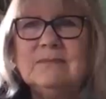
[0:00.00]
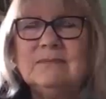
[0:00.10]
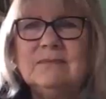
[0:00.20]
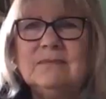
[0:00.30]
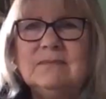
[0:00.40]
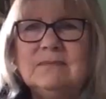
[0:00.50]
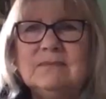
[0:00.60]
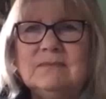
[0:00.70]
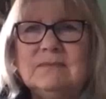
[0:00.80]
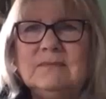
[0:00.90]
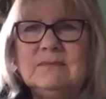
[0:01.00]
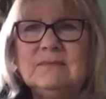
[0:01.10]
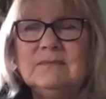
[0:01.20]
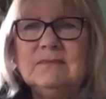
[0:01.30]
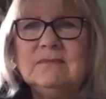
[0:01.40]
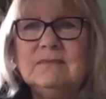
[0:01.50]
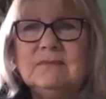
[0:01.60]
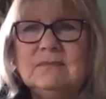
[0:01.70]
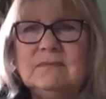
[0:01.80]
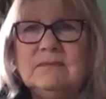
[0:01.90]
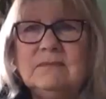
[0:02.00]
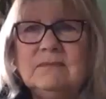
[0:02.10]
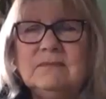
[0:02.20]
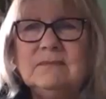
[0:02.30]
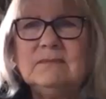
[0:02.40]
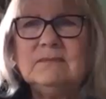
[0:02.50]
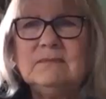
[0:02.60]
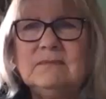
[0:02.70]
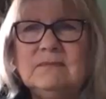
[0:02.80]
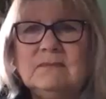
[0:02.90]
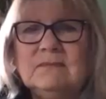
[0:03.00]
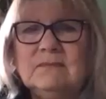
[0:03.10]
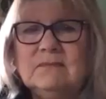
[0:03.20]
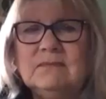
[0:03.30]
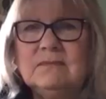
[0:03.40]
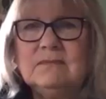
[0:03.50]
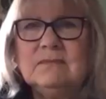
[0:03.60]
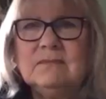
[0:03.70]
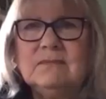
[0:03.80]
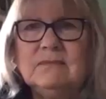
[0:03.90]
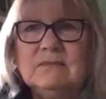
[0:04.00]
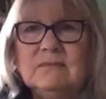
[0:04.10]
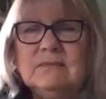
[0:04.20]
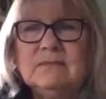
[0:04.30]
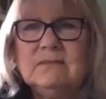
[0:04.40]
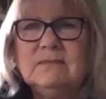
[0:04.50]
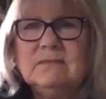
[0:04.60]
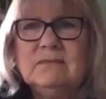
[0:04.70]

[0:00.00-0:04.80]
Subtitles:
(not speaking)